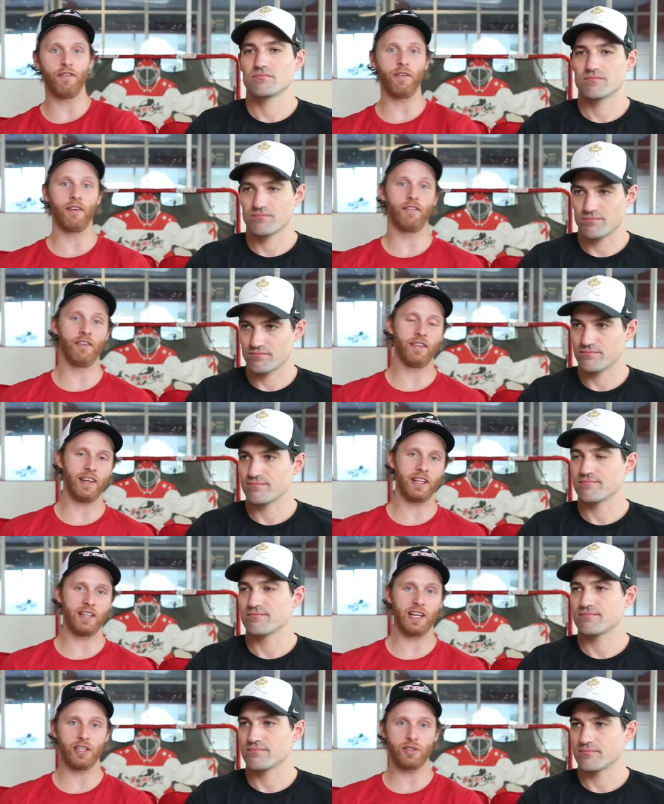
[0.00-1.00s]
Speaker 1: off one foot.
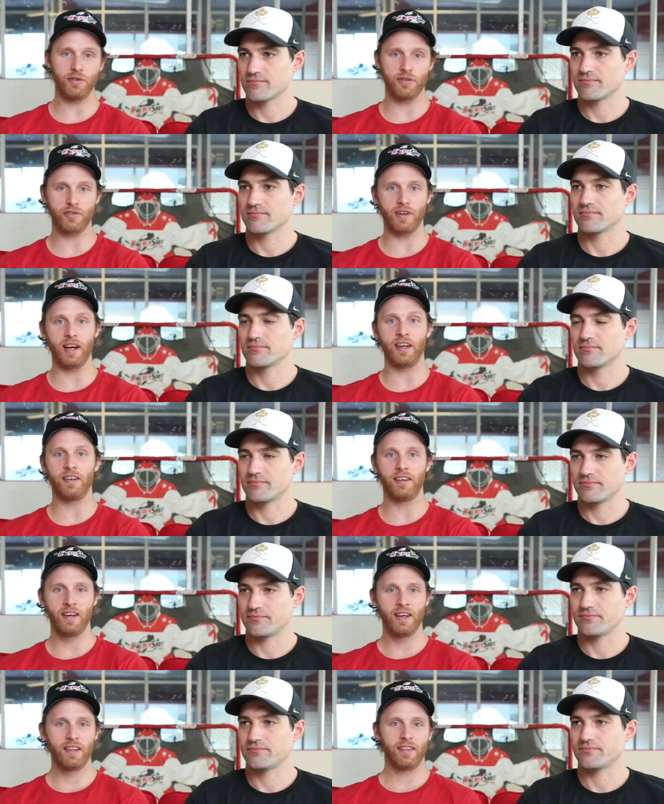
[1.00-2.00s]
Then you take two strides,
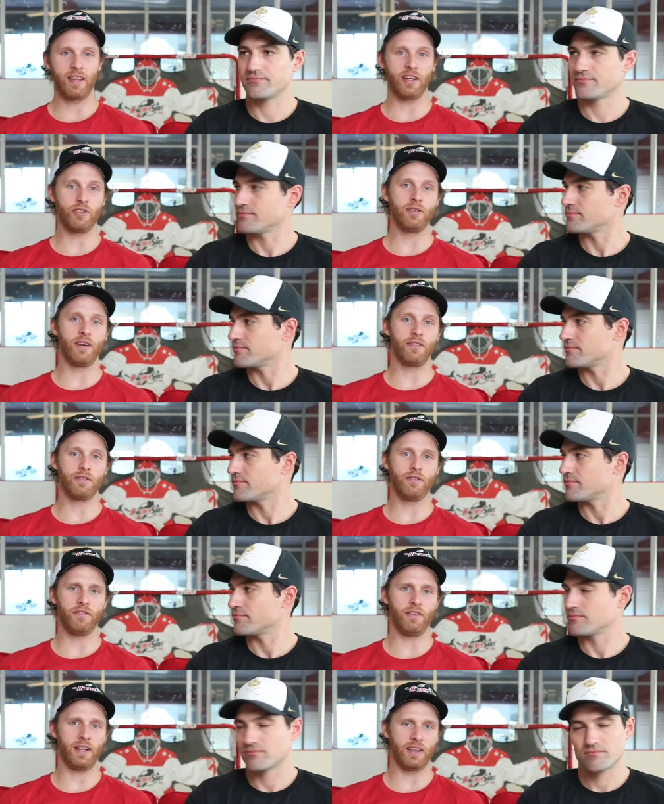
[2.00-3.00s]
then shoot off
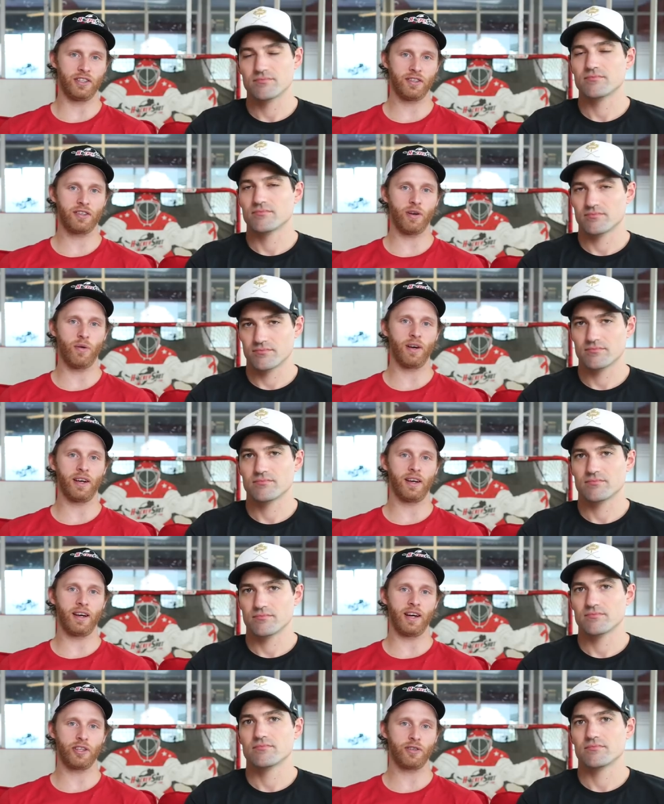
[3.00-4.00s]
two feet, and just
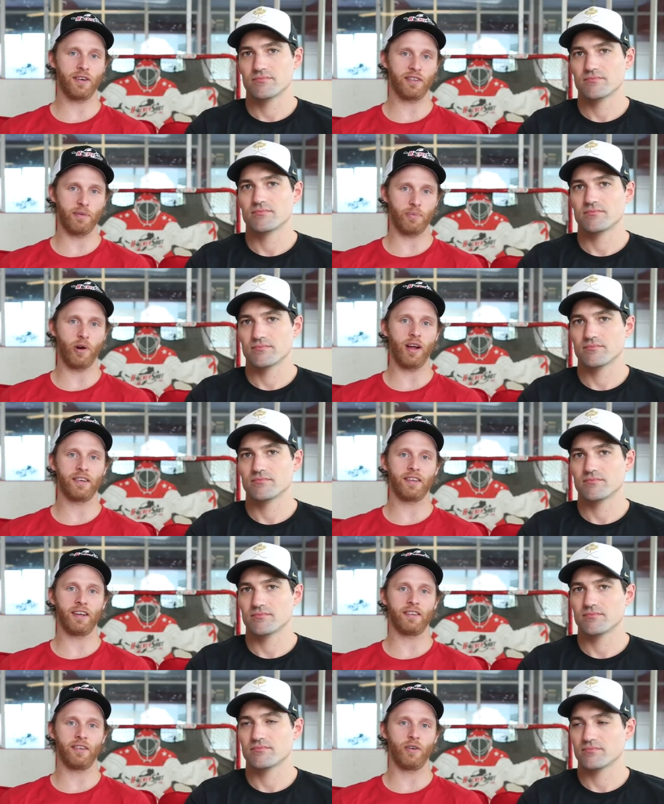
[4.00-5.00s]
going, uh, trust the
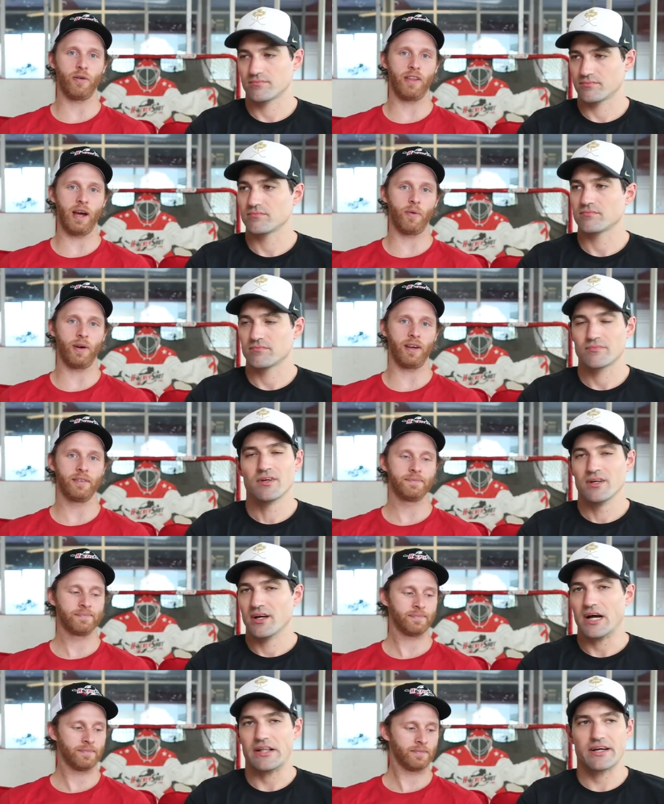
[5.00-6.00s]
process and go that way.
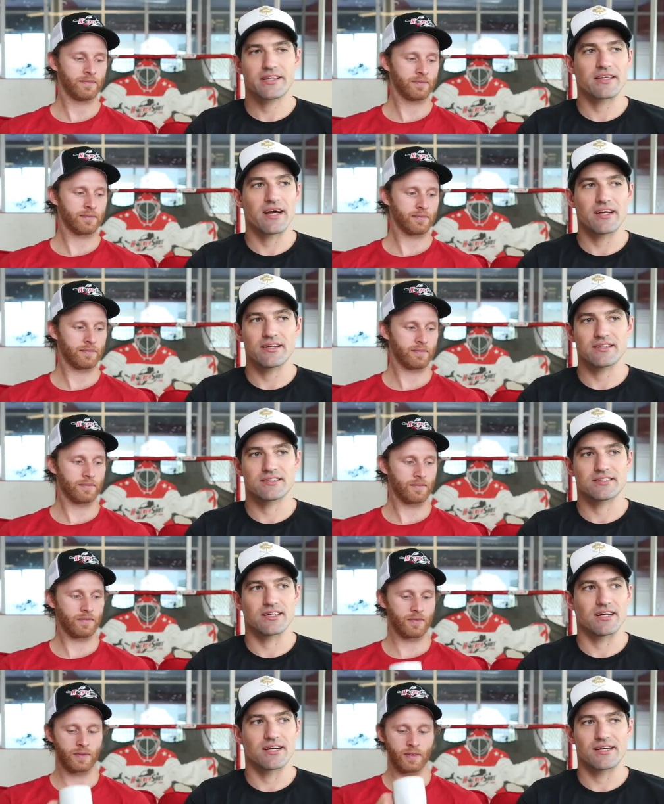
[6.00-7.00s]
Speaker 2: I like that.
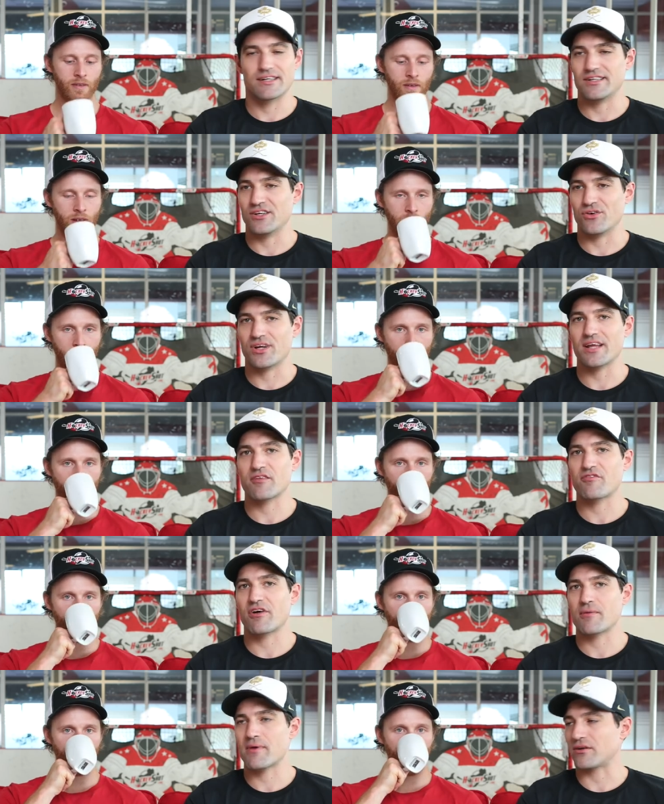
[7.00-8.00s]
It's, uh, you know, get the
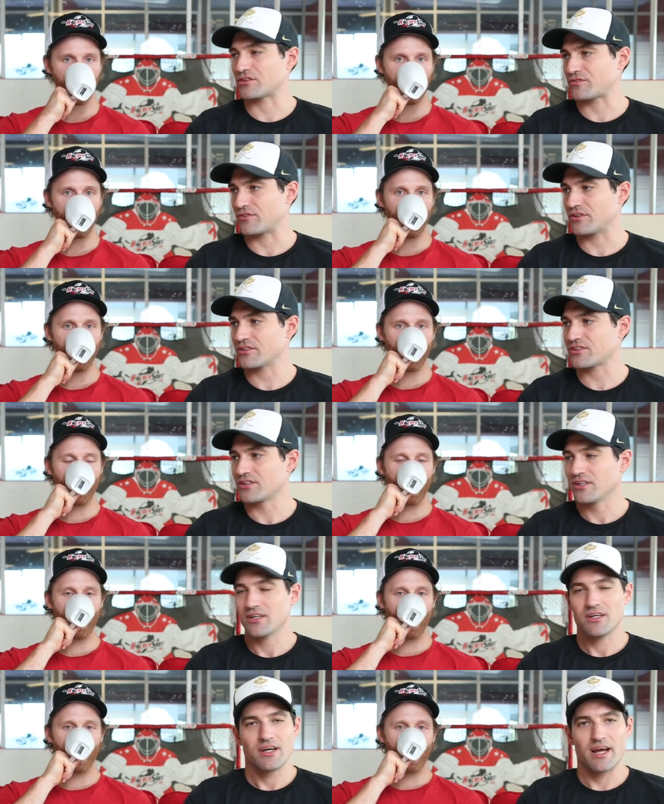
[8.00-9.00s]
fundamentals first,
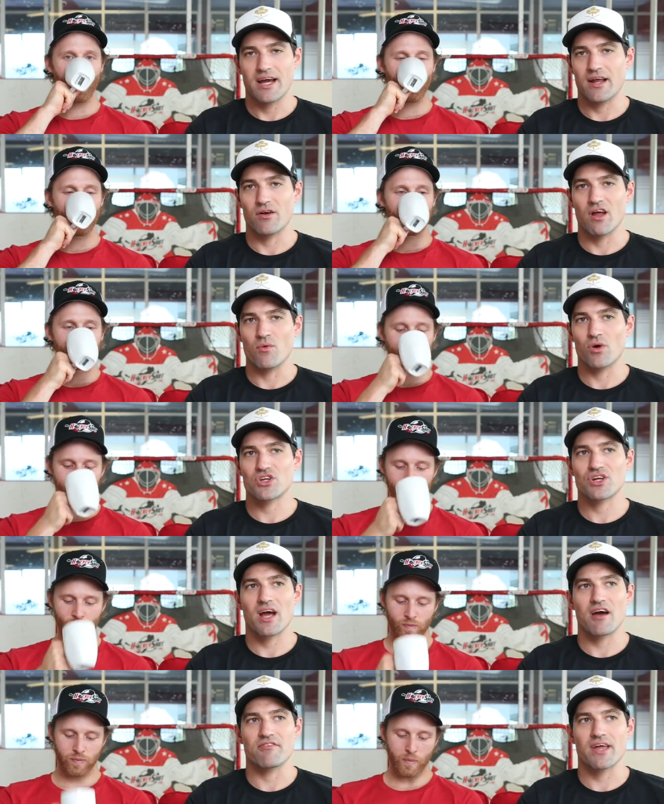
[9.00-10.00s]
and, and once
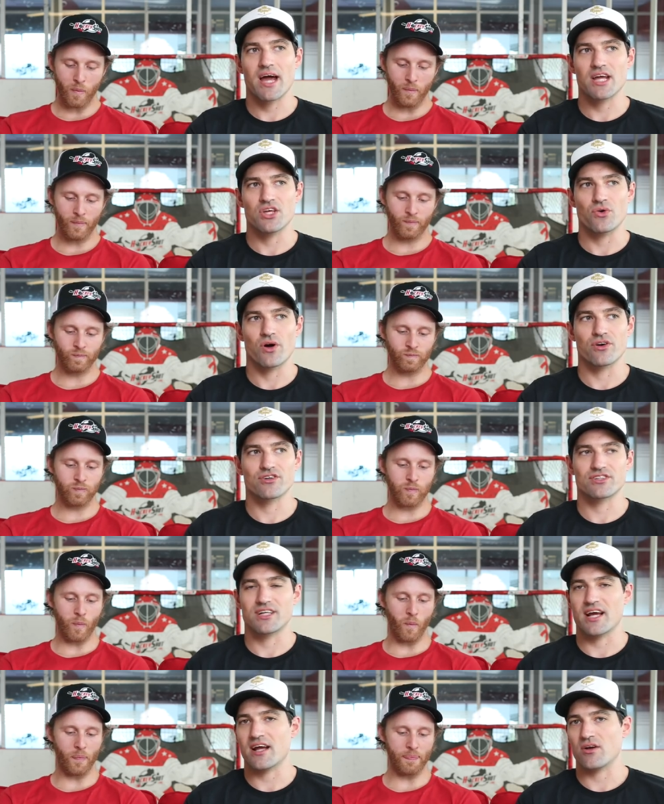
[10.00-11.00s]
you have that, you
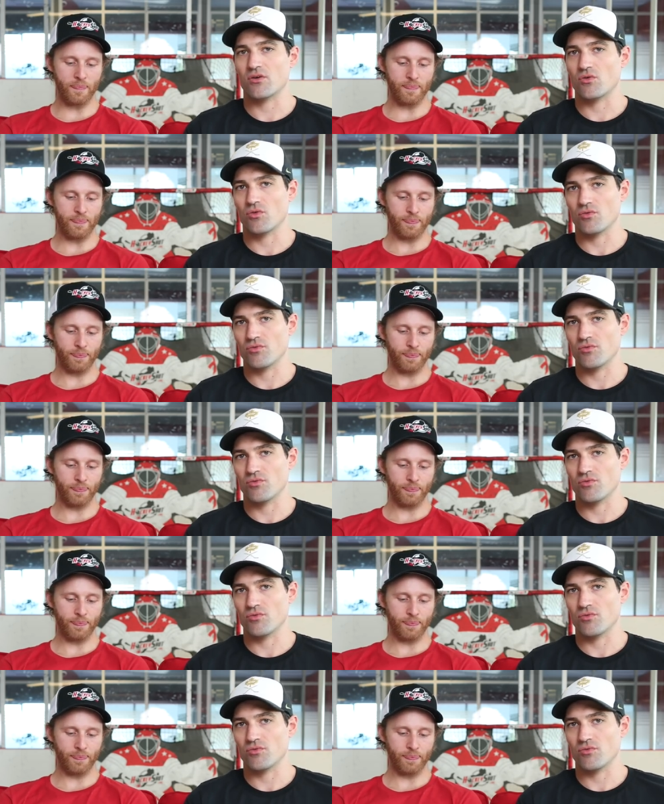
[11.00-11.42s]
understand